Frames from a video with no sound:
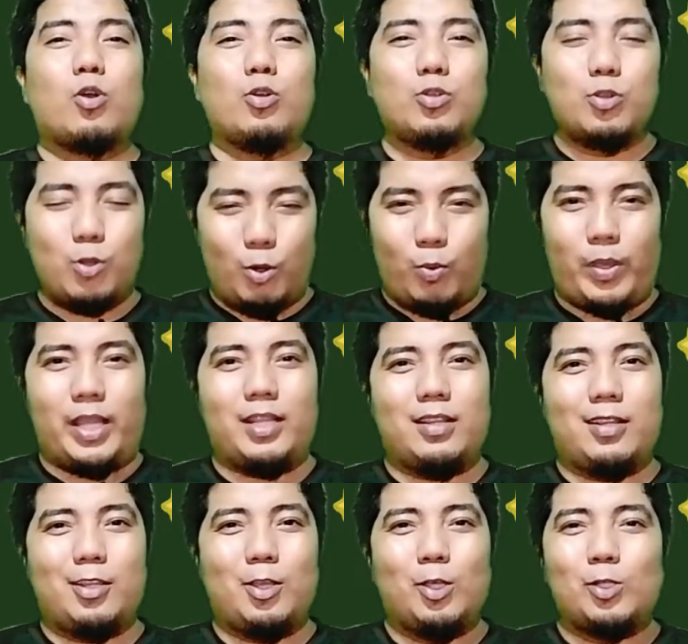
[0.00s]
congruent.
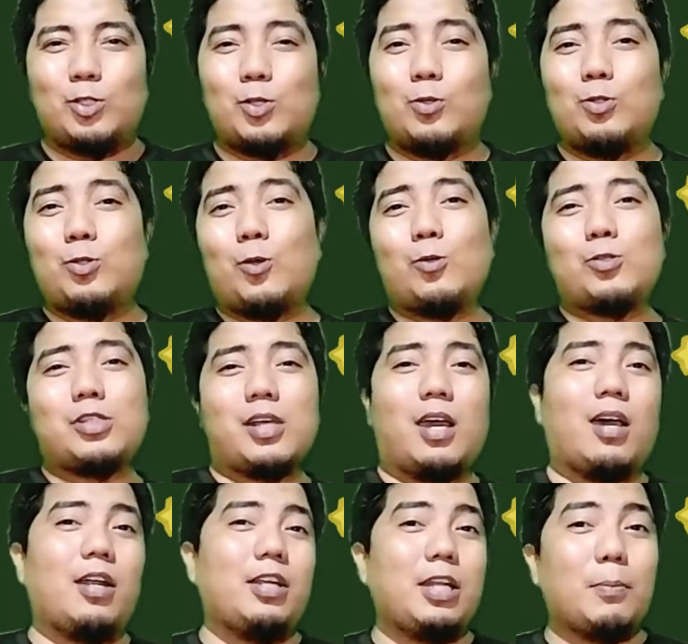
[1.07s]
So those
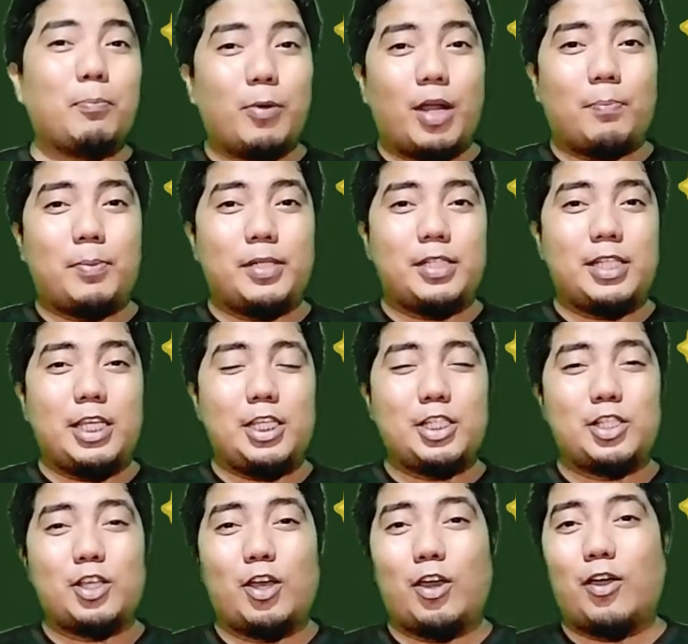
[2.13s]
are the
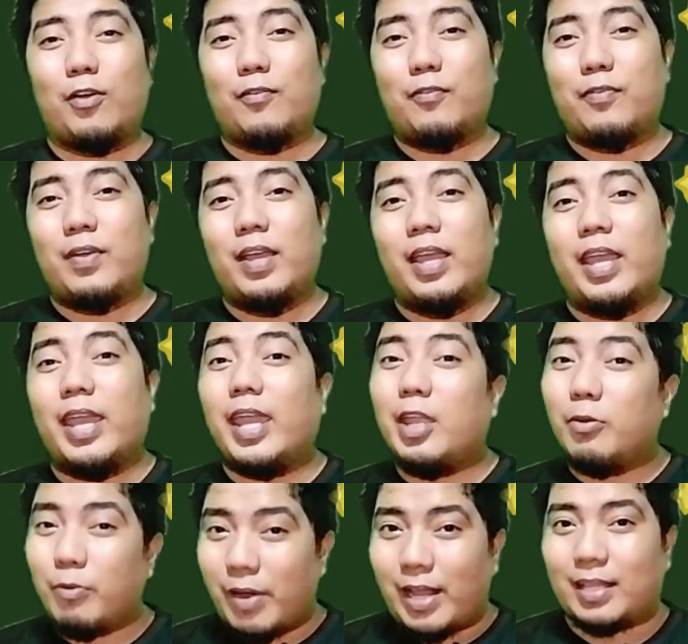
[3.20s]
properties of
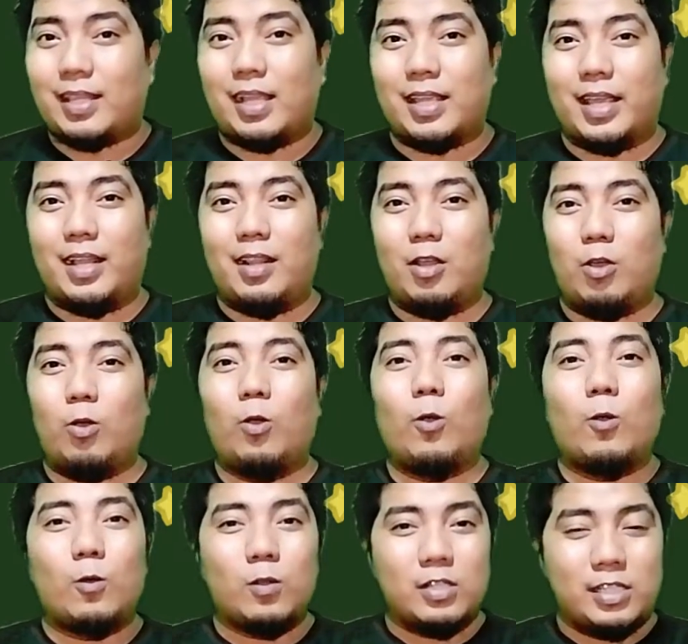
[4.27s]
a rectangle.
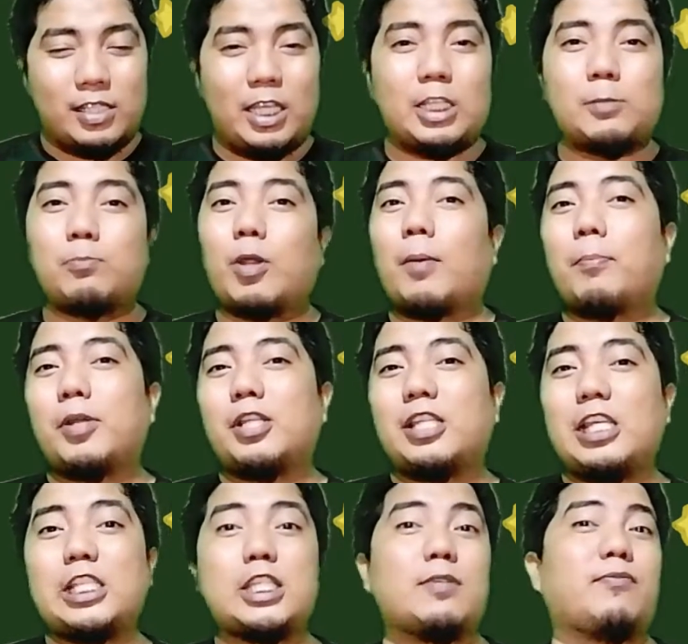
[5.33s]
Six
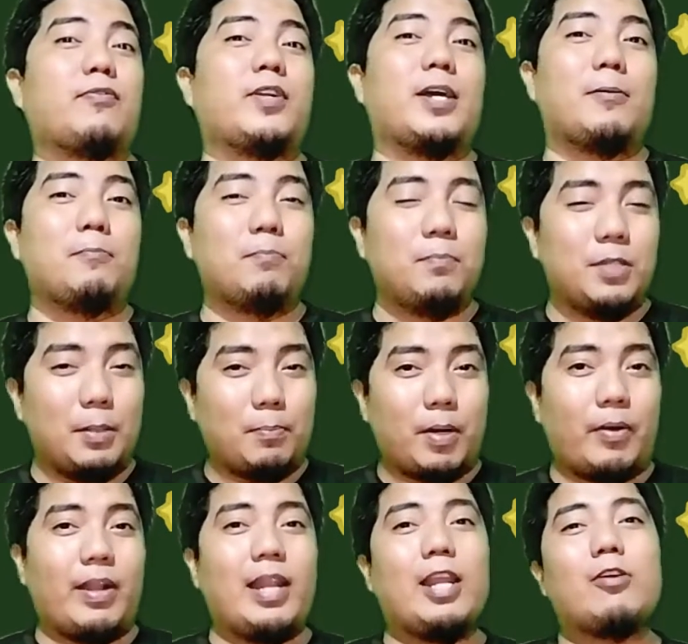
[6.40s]
properties from the
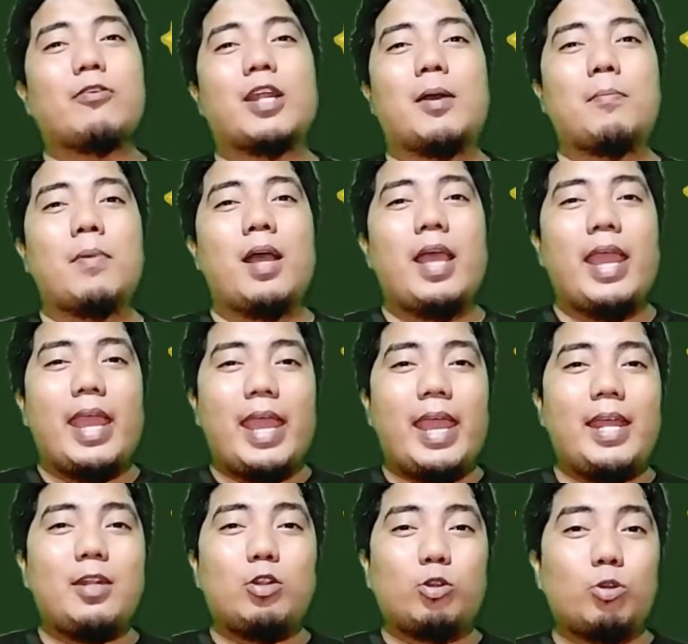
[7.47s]
parallelogram
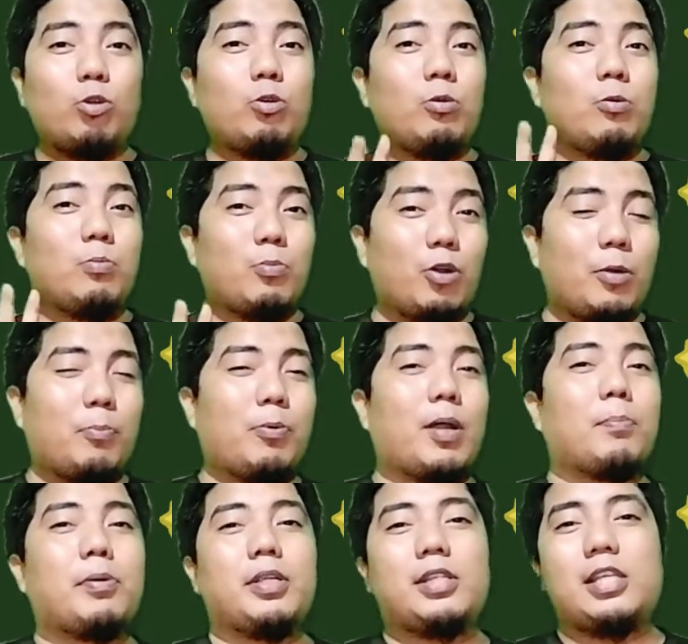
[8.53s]
and two more
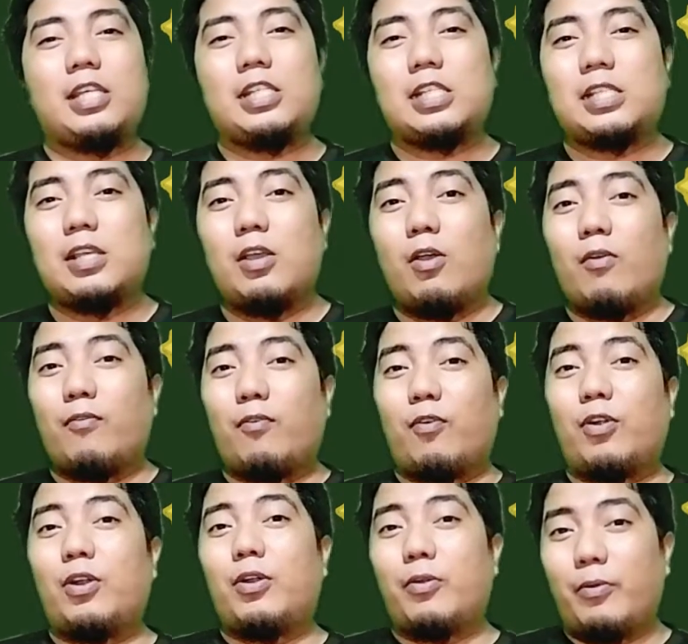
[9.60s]
properties
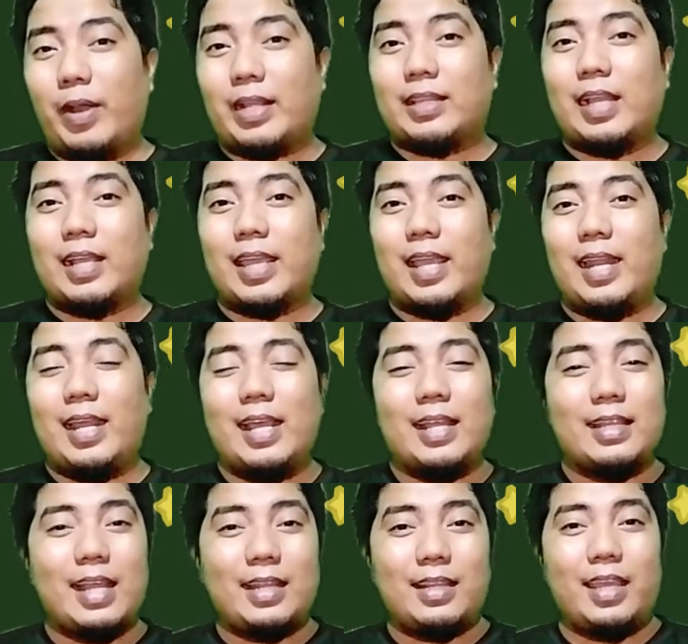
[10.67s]
for rectangle,
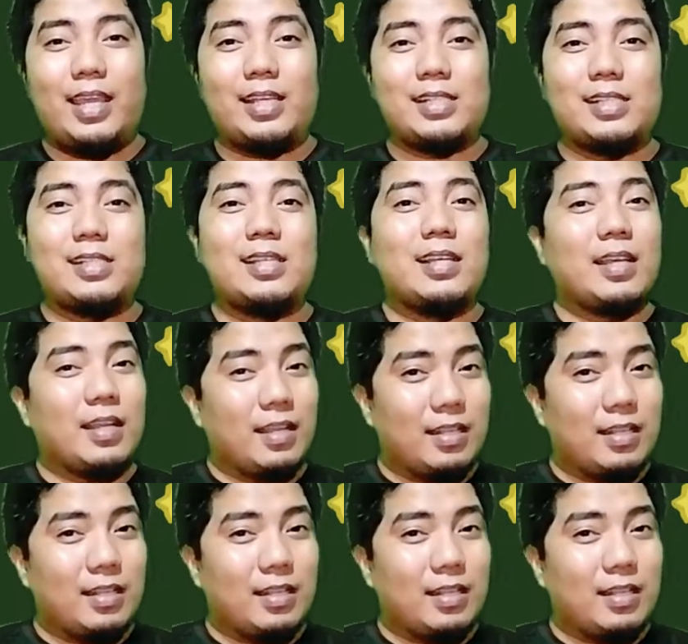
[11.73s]
that is